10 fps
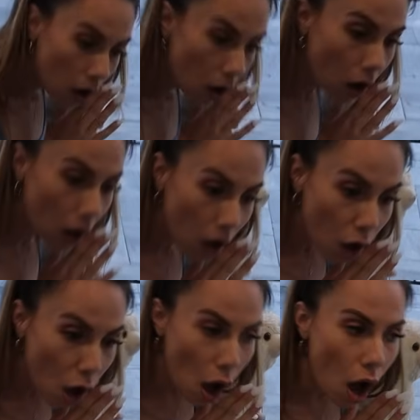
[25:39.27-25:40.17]

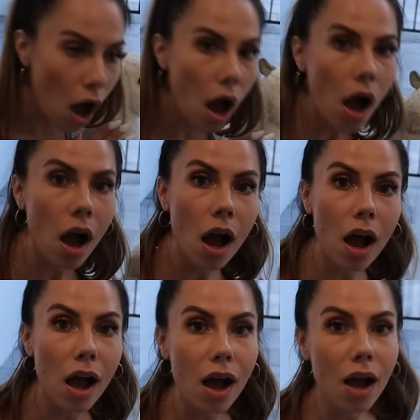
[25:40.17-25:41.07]

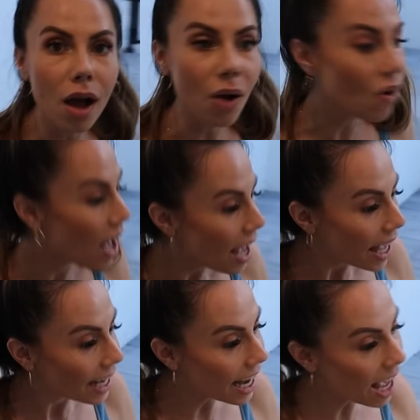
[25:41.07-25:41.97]
Oh,
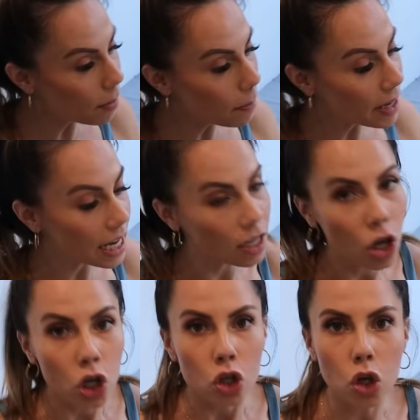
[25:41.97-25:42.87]
Llamabean,
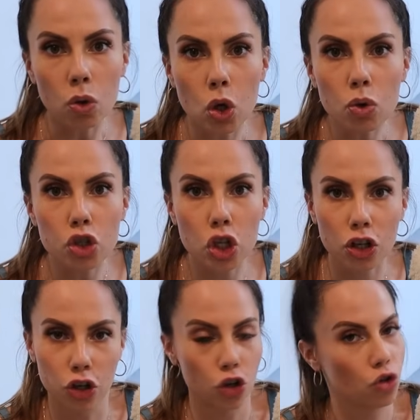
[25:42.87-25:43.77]
you used your
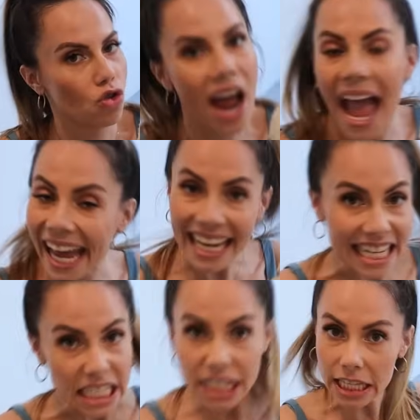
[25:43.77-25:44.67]

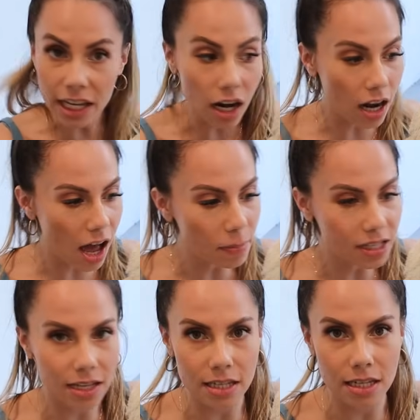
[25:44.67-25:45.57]
crazy little llama
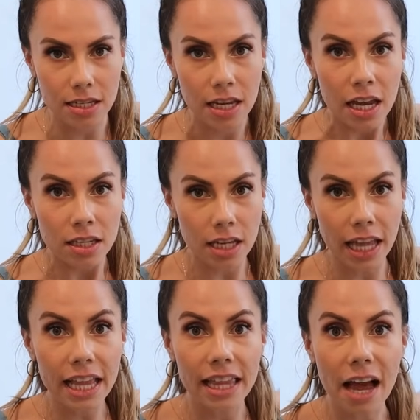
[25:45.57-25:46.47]
senses to
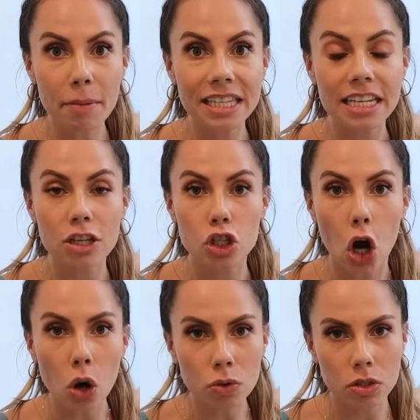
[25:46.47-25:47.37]
let Llamadean and
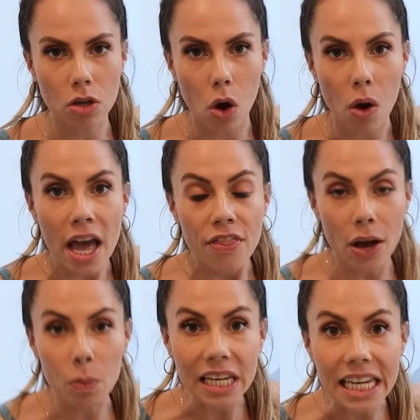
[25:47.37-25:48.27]
Toast know
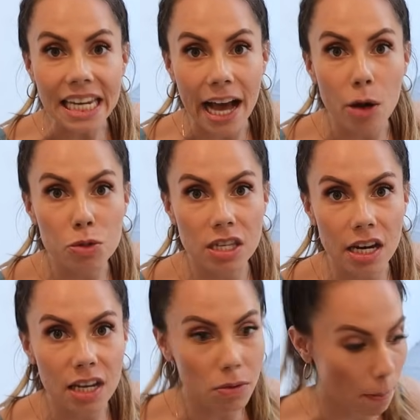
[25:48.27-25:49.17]
that we need help
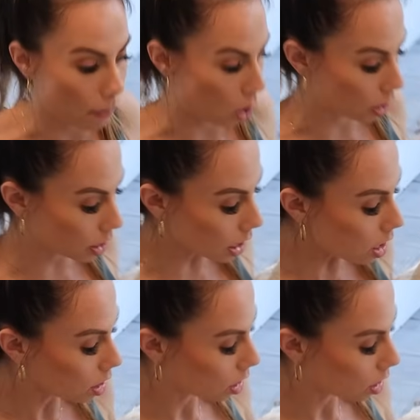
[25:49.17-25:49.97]
setting up the party?